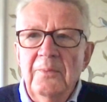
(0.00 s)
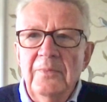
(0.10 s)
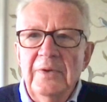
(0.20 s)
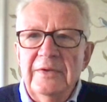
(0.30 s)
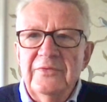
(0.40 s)

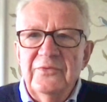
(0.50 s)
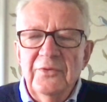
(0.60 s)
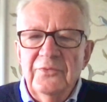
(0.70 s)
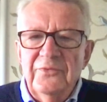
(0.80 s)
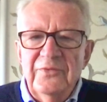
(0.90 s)
but it's
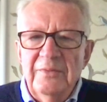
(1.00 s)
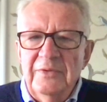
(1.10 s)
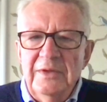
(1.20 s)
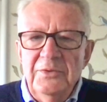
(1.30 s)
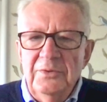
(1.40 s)
not
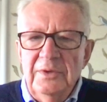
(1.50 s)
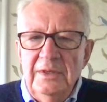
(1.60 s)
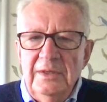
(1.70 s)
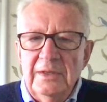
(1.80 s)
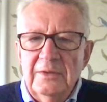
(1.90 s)
something
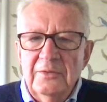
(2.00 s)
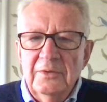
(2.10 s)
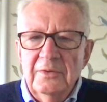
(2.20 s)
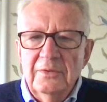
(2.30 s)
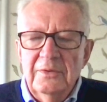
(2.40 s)
unique,
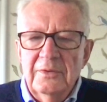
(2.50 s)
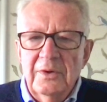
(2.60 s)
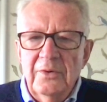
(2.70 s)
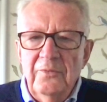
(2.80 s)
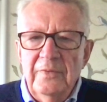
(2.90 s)

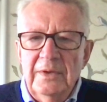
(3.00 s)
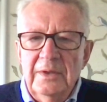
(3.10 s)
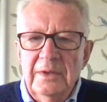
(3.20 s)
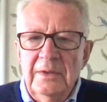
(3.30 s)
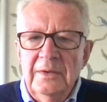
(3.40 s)
the COVID,
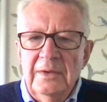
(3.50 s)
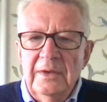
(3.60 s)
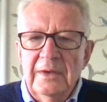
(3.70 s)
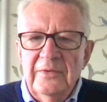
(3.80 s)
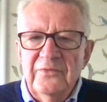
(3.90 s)

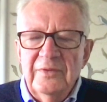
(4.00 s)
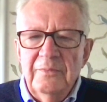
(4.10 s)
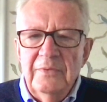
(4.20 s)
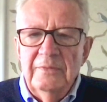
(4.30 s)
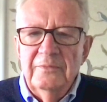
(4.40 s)
like it's
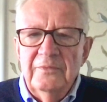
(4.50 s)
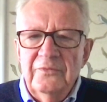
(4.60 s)
something.